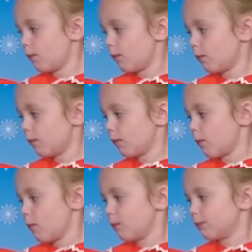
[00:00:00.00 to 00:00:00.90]

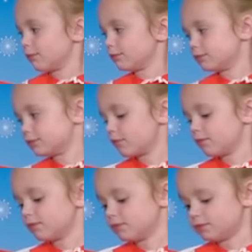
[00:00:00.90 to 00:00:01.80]

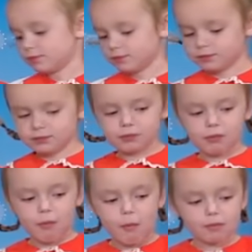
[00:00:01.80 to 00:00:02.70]
(not speaking)